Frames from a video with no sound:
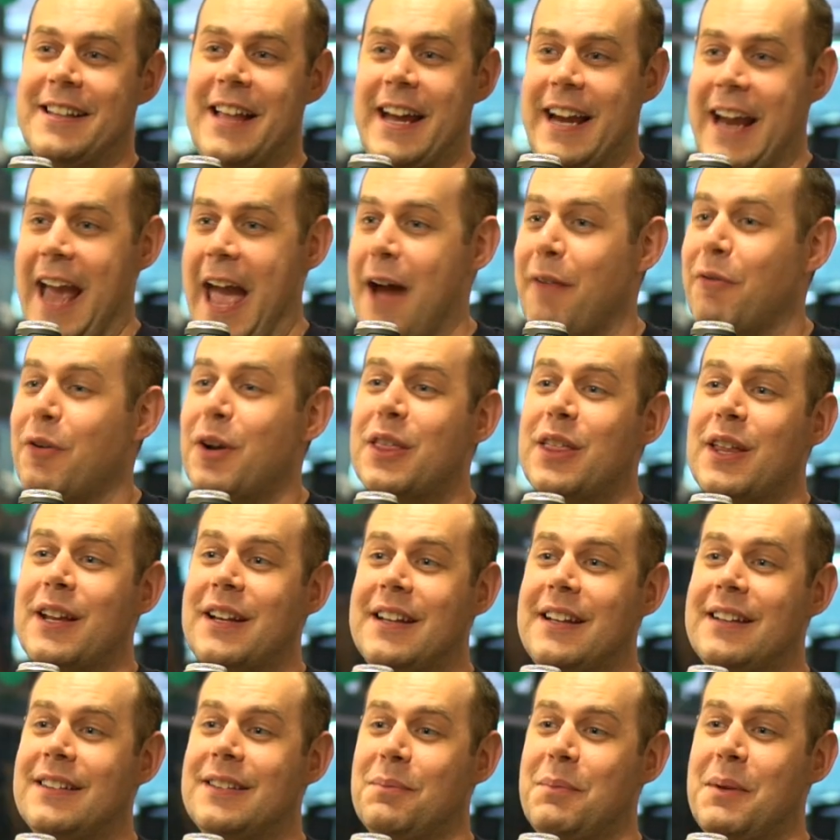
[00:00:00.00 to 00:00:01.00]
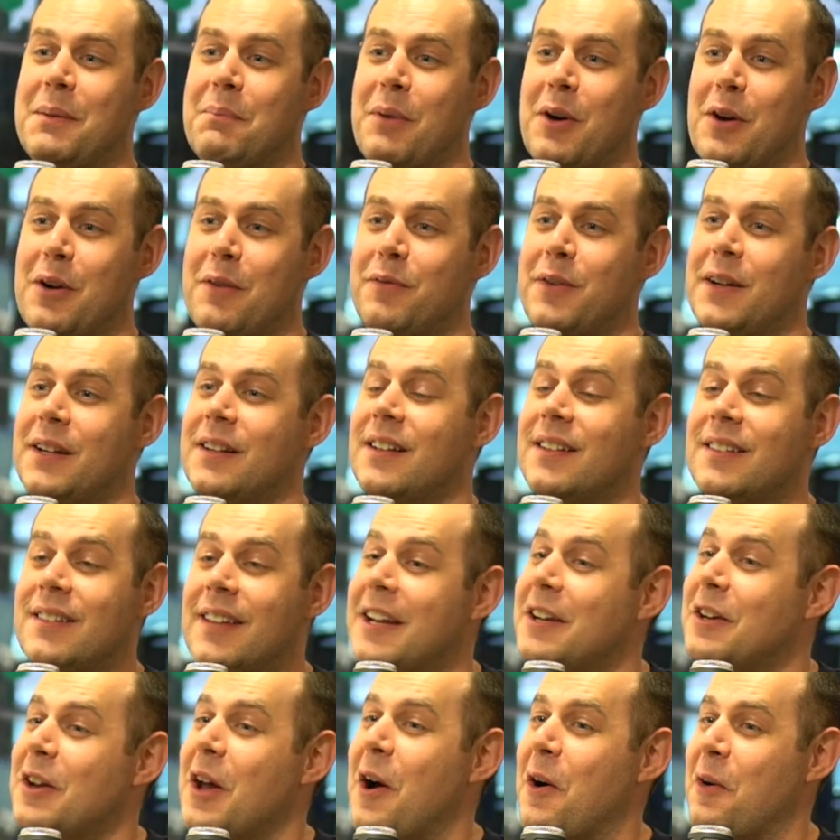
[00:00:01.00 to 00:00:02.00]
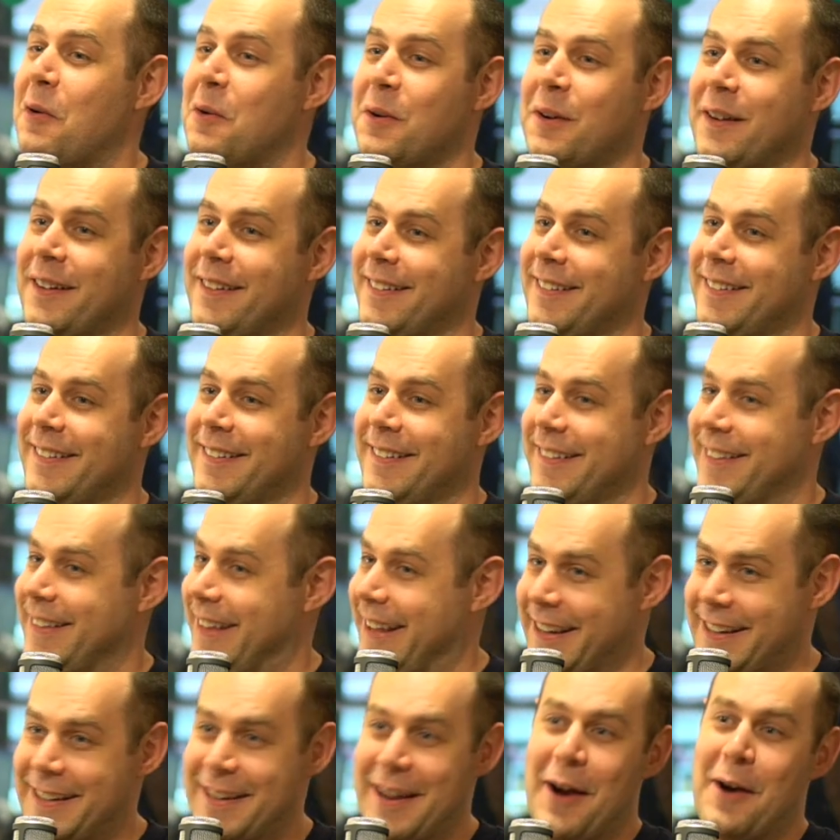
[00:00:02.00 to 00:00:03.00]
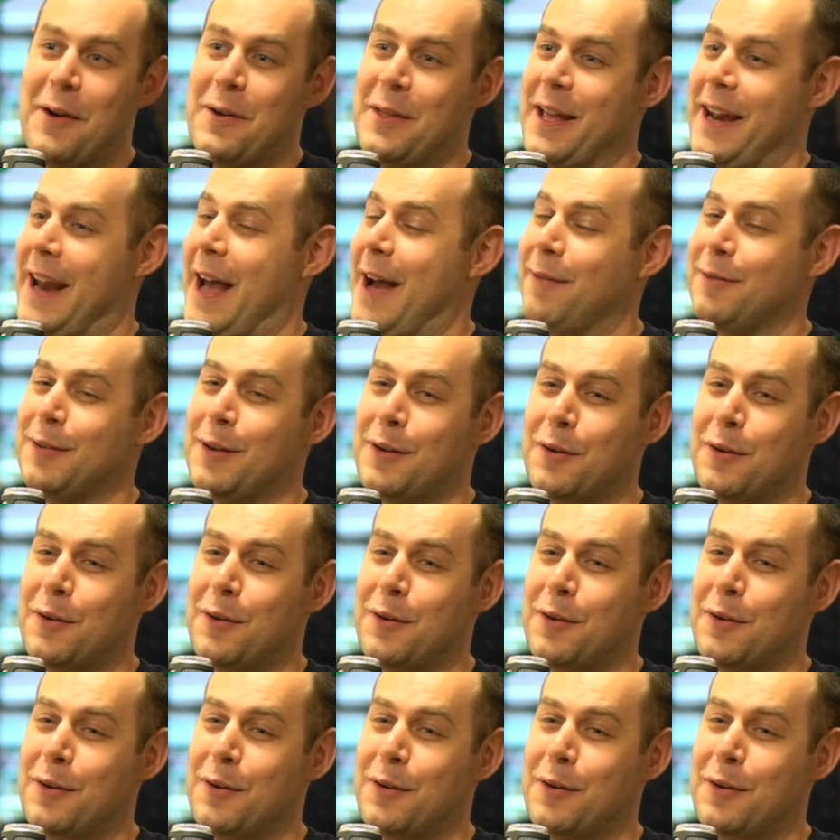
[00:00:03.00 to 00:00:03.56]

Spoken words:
Like everything needs to be perfect," because they know that after